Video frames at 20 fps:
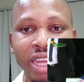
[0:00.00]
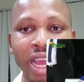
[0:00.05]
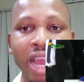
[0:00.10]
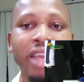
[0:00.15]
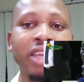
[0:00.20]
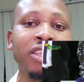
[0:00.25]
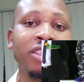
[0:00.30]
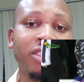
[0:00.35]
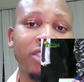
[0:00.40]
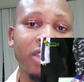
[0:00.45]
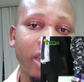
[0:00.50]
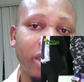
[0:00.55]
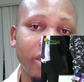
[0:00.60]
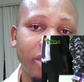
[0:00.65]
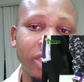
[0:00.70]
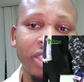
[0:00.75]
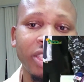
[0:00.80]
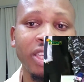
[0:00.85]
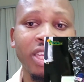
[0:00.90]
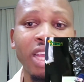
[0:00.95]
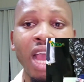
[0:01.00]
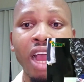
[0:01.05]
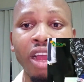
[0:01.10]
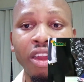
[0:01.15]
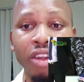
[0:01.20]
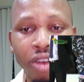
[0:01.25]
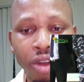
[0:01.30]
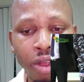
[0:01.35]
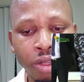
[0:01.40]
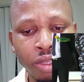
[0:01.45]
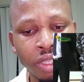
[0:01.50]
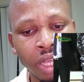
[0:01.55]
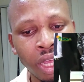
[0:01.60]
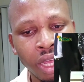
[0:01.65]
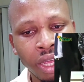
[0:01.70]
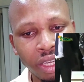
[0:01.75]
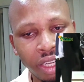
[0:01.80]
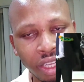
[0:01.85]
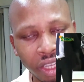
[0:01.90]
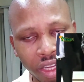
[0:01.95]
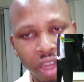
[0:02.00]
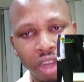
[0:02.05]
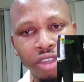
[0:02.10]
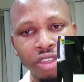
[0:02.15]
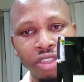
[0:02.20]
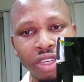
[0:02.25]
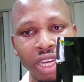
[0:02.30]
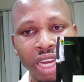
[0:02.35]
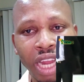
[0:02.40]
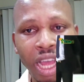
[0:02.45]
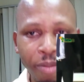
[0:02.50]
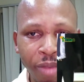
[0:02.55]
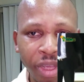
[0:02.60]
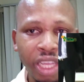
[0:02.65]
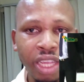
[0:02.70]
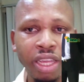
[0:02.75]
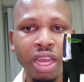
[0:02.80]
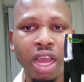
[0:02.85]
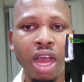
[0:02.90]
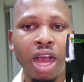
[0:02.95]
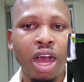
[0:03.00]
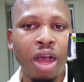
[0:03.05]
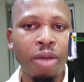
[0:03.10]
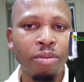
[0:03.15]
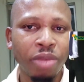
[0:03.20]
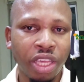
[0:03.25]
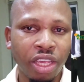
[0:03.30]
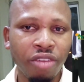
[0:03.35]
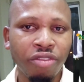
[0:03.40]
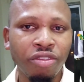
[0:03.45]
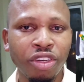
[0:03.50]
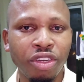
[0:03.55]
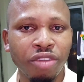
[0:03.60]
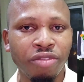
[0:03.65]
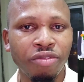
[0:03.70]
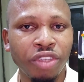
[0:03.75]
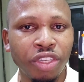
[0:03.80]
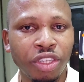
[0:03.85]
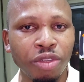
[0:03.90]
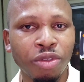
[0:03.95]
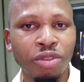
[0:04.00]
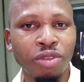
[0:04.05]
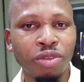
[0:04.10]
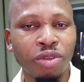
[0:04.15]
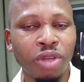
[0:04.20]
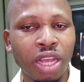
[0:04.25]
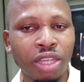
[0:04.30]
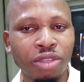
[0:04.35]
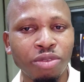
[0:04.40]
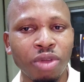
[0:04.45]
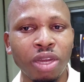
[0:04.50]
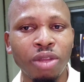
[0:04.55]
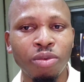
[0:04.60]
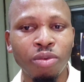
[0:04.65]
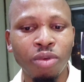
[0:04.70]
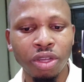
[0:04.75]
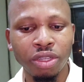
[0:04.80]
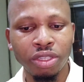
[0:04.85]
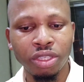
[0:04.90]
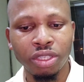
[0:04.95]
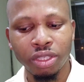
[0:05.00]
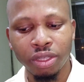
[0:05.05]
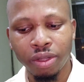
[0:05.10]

their integrity across the country. Let me give you the video to actually watch.